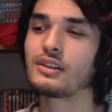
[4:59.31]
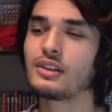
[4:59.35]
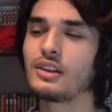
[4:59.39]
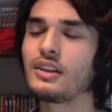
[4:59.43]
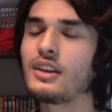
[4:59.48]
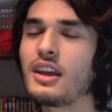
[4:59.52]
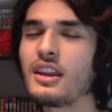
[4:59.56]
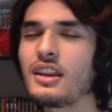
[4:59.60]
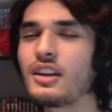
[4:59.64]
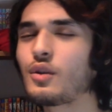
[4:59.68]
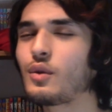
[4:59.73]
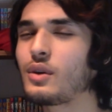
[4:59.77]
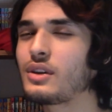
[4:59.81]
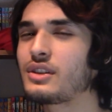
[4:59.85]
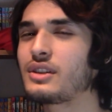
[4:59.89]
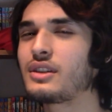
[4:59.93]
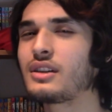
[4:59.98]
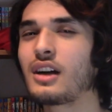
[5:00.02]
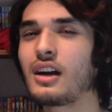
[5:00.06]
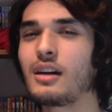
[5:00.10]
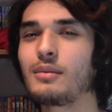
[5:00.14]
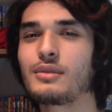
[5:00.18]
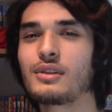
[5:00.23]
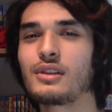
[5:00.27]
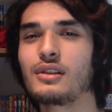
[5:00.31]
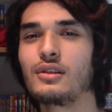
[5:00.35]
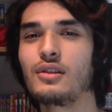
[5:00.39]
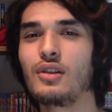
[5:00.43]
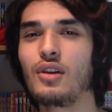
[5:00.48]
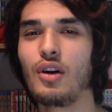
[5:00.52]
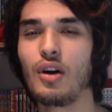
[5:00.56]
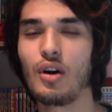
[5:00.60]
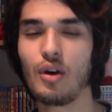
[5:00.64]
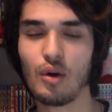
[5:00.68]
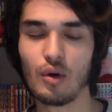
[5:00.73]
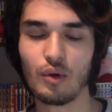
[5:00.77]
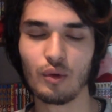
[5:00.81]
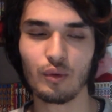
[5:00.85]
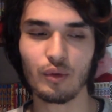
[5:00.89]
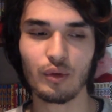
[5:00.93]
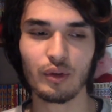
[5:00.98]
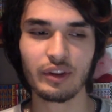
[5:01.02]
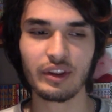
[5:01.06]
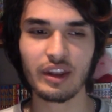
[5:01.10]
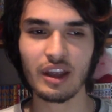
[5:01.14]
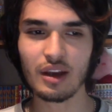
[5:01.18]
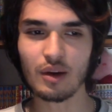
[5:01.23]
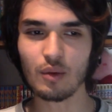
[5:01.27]
So then the question comes along,
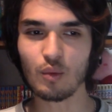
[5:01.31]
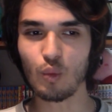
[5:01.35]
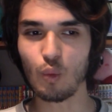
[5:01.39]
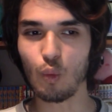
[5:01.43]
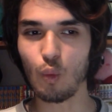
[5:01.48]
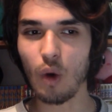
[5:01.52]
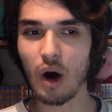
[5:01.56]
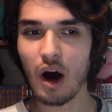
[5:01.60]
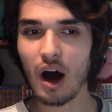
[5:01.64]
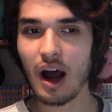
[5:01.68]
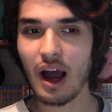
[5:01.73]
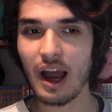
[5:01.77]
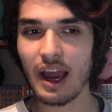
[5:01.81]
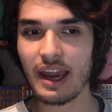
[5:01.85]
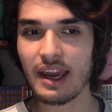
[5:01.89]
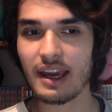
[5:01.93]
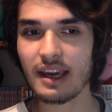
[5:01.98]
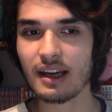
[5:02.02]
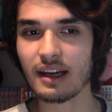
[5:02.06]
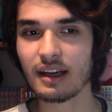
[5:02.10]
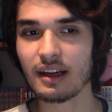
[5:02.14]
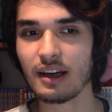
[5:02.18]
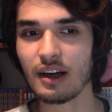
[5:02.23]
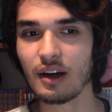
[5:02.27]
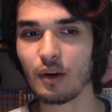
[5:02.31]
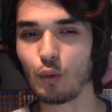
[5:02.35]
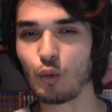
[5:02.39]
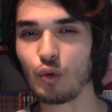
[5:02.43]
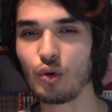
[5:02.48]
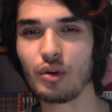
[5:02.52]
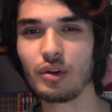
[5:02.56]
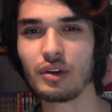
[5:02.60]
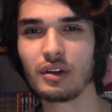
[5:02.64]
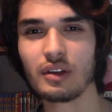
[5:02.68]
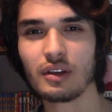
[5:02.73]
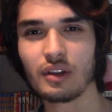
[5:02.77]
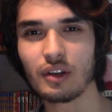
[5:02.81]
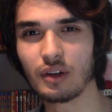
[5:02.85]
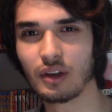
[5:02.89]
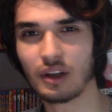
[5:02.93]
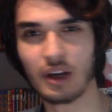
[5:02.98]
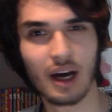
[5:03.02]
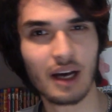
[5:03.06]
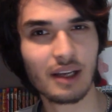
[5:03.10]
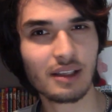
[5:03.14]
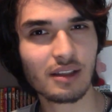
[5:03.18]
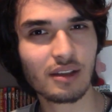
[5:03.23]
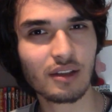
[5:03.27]
then why would
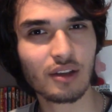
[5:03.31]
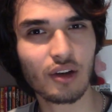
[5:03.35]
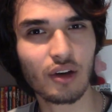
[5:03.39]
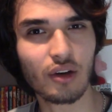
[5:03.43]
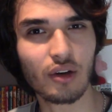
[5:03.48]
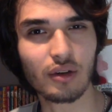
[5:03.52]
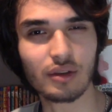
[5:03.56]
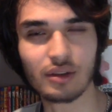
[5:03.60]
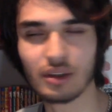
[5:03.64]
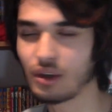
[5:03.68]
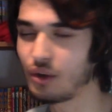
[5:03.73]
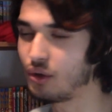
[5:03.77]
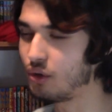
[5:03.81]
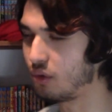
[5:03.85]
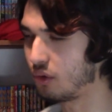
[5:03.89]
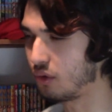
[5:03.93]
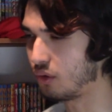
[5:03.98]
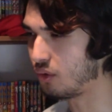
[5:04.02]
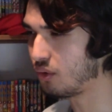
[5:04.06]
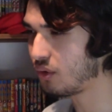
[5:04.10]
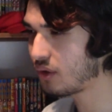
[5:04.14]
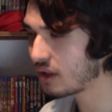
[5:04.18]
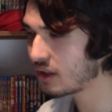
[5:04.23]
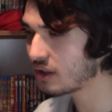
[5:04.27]
guys and girls who look at